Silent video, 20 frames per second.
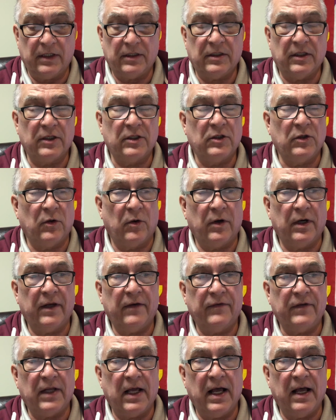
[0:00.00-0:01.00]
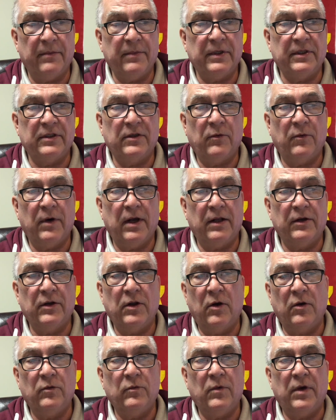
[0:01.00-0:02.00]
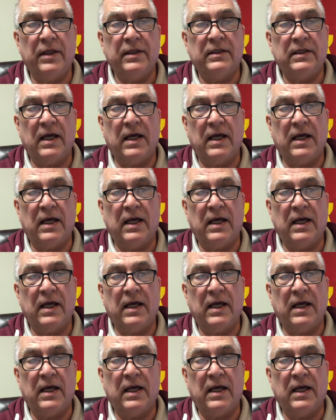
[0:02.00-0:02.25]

It's the story of Thomas, the well-known one.